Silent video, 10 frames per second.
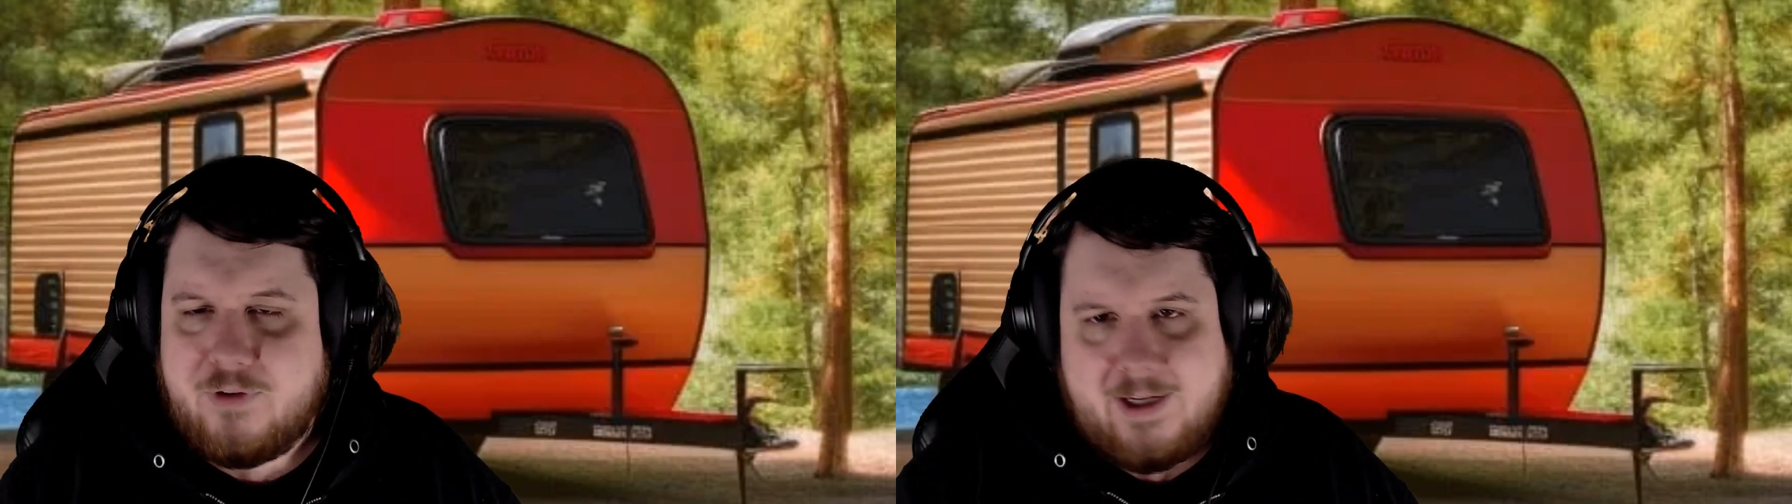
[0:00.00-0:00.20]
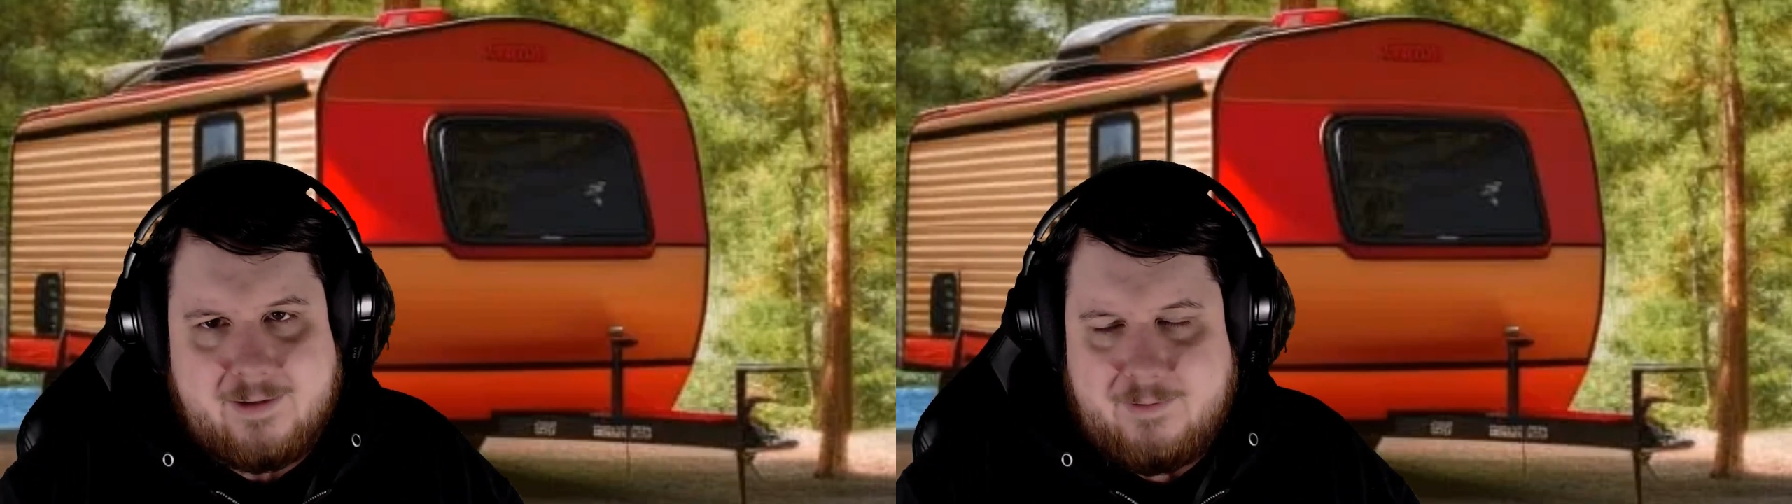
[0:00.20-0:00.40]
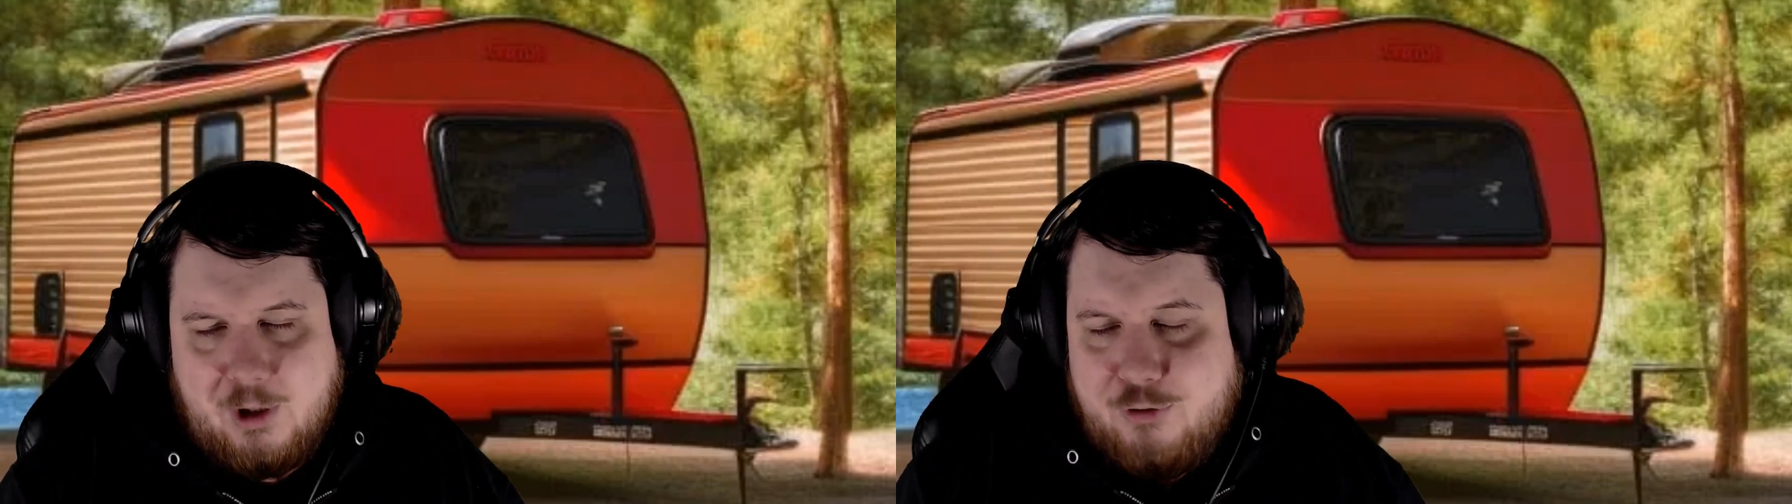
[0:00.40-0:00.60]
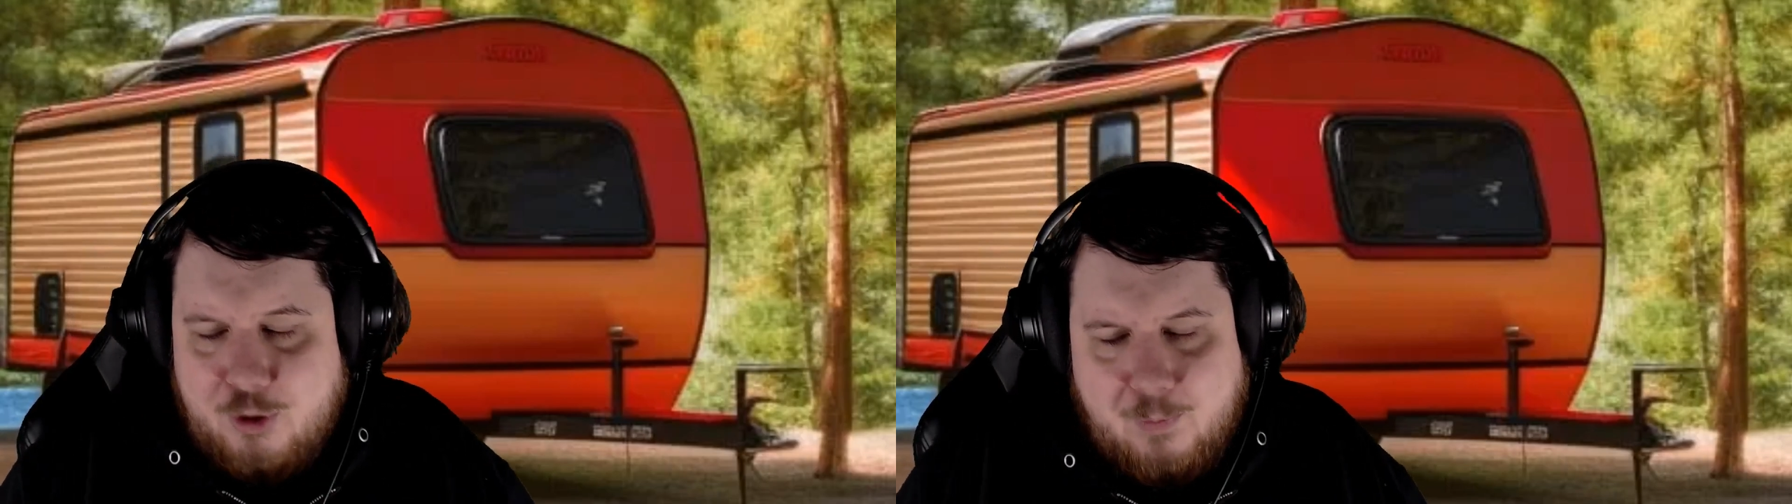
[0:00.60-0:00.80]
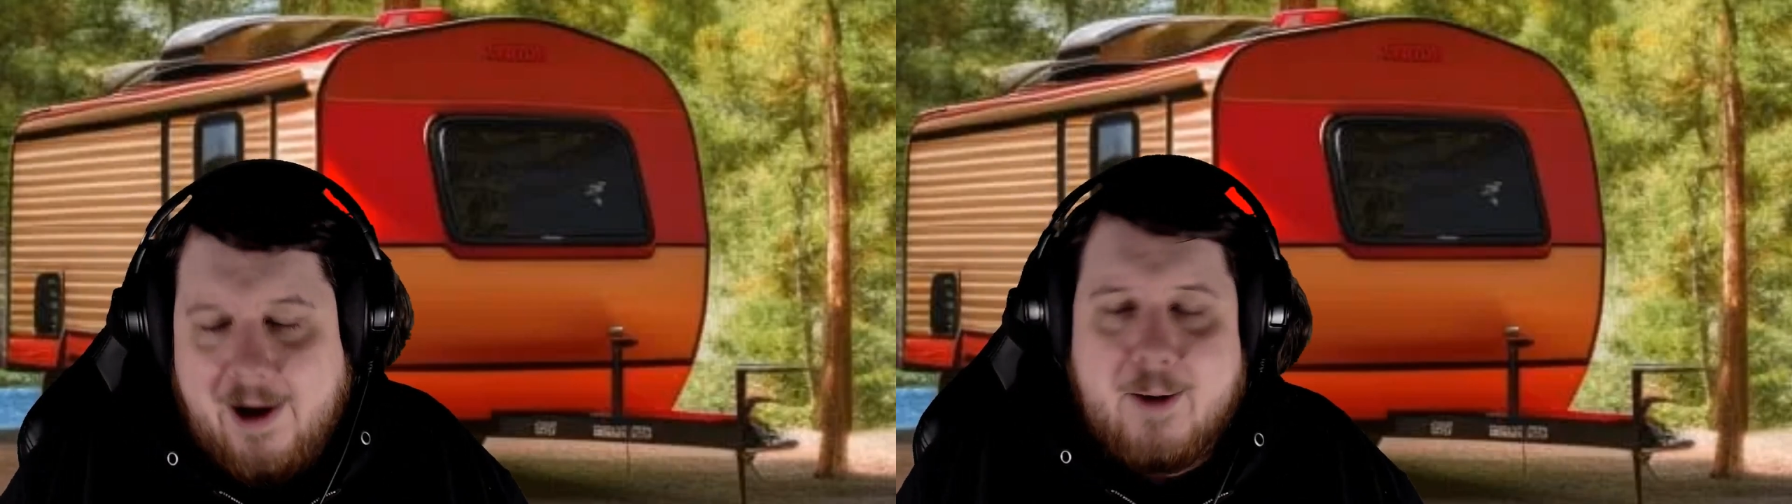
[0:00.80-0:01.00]
like
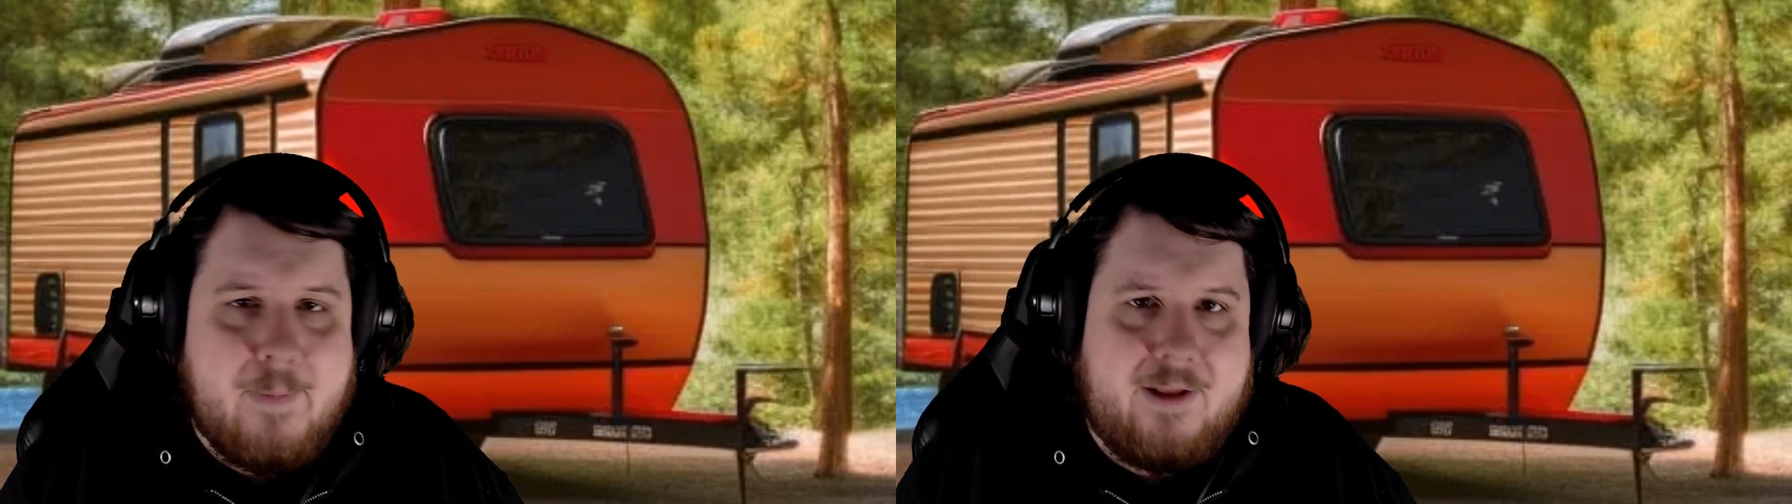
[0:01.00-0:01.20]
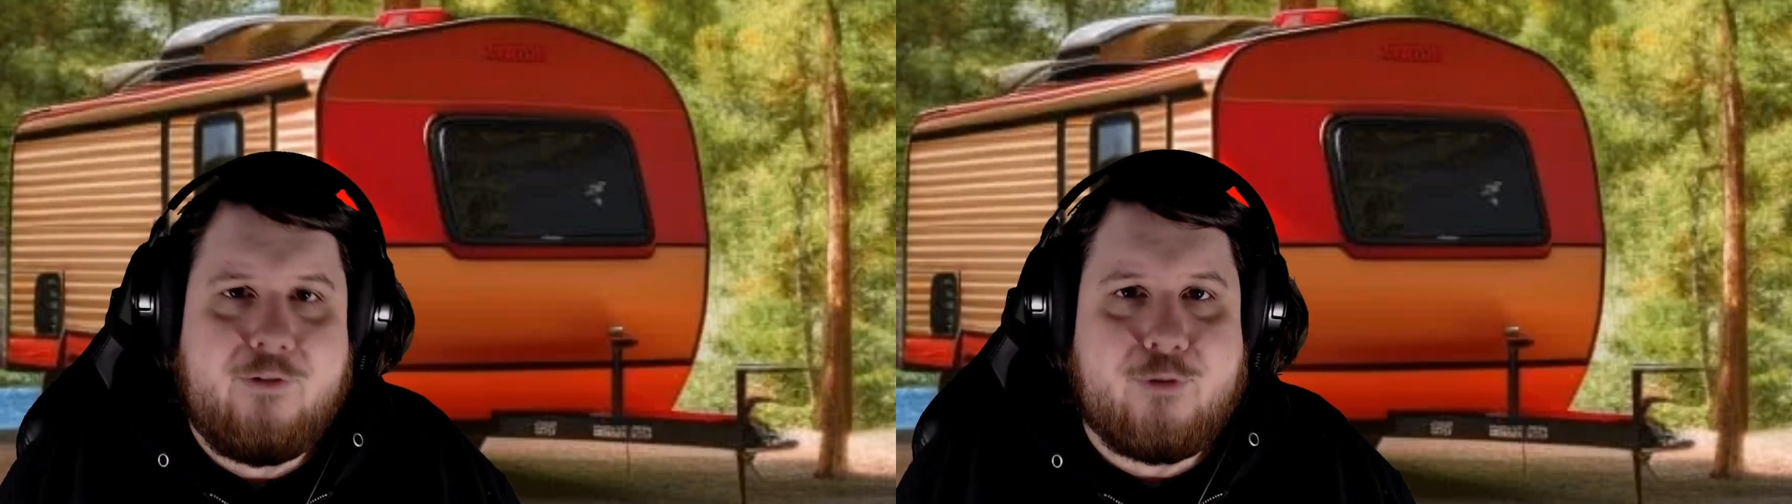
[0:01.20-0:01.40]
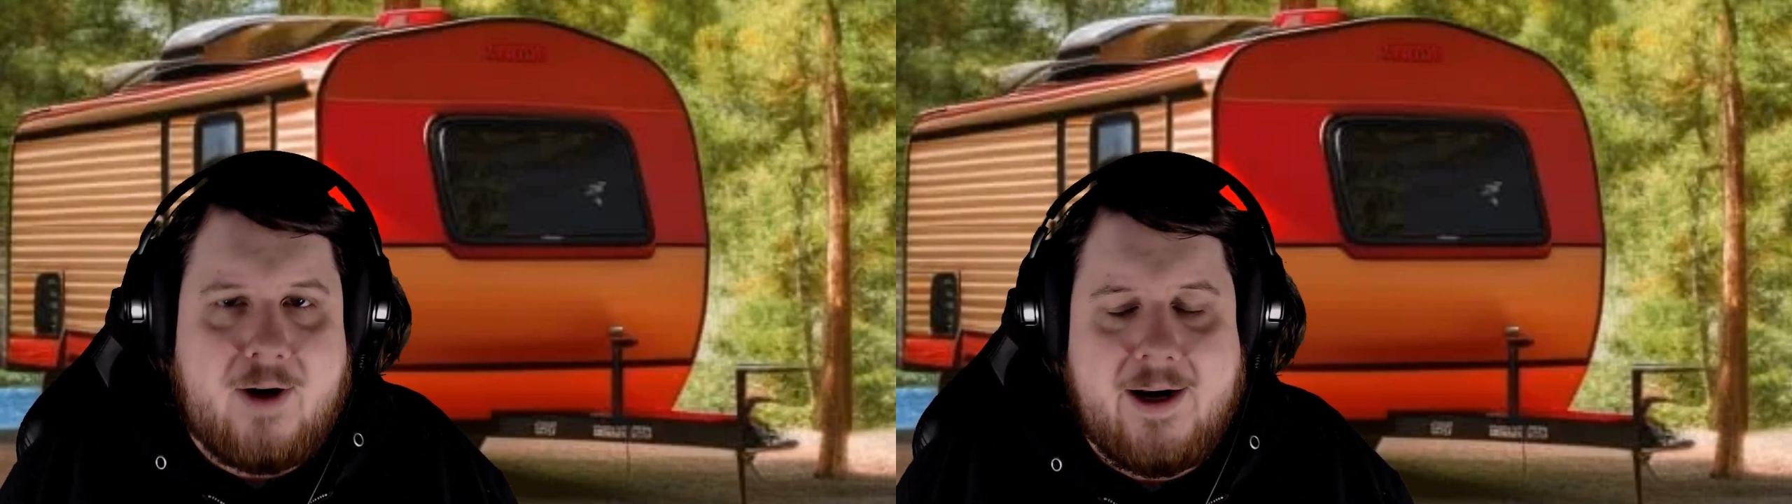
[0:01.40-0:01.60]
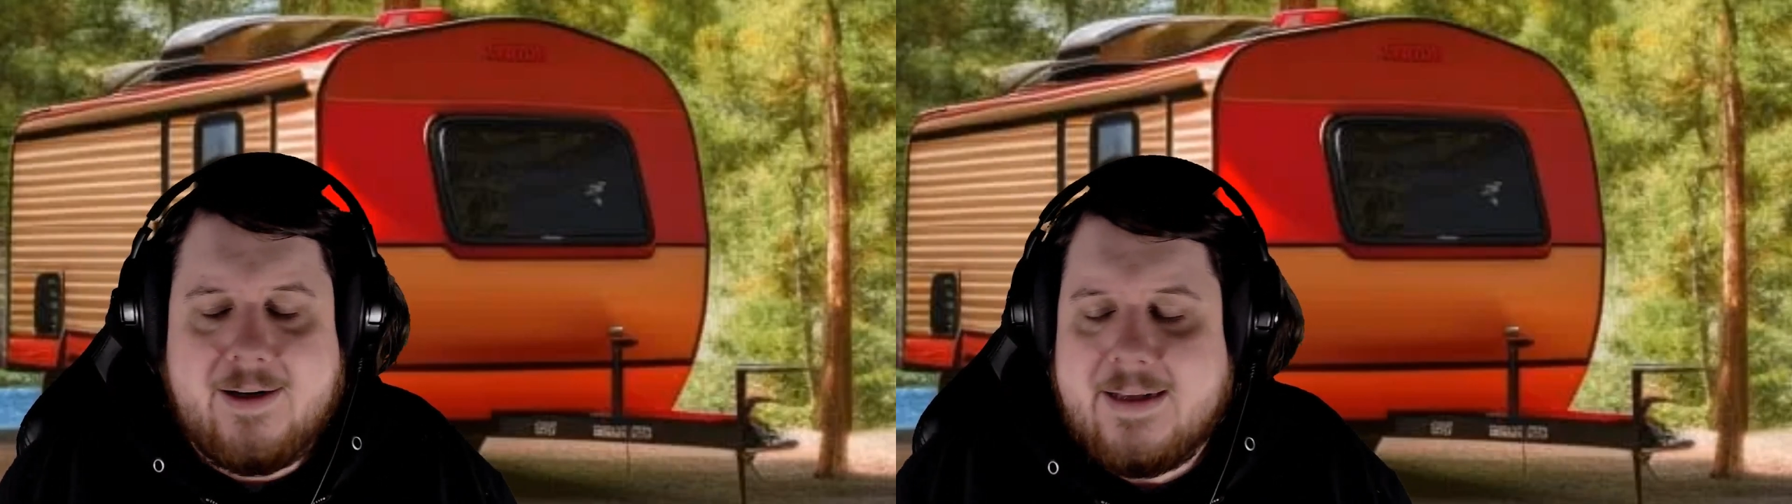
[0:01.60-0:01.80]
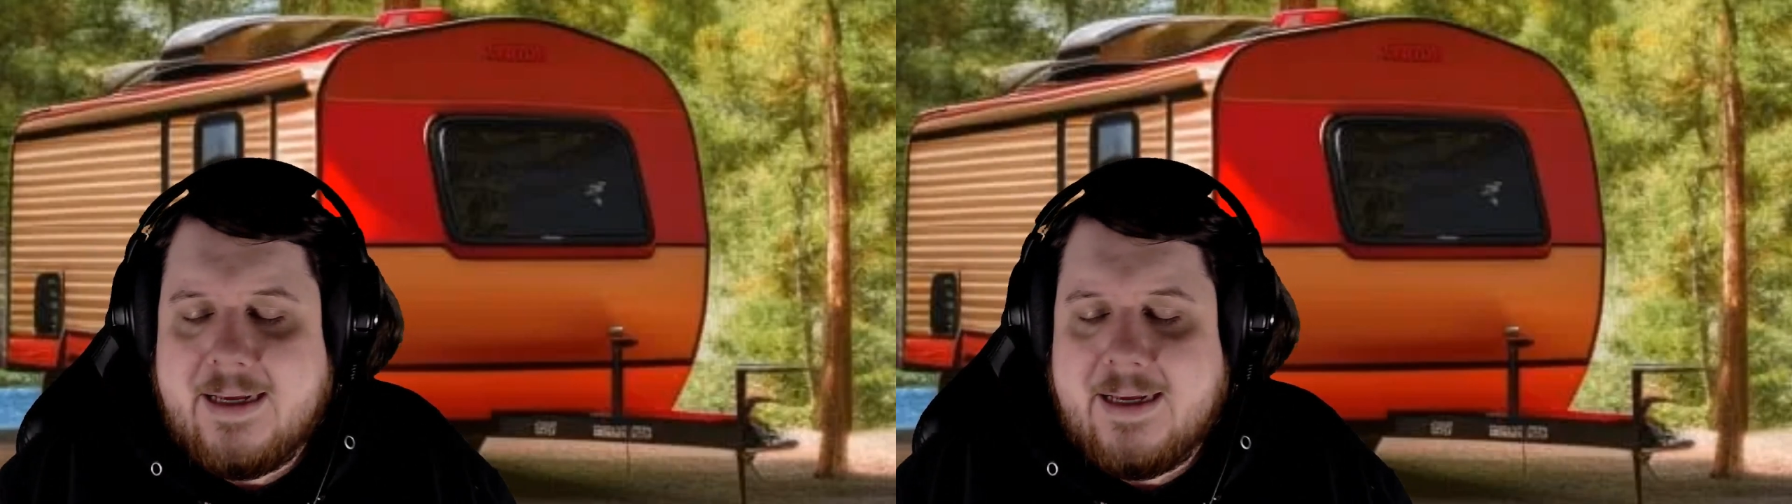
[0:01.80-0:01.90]
YouTube recommends, right?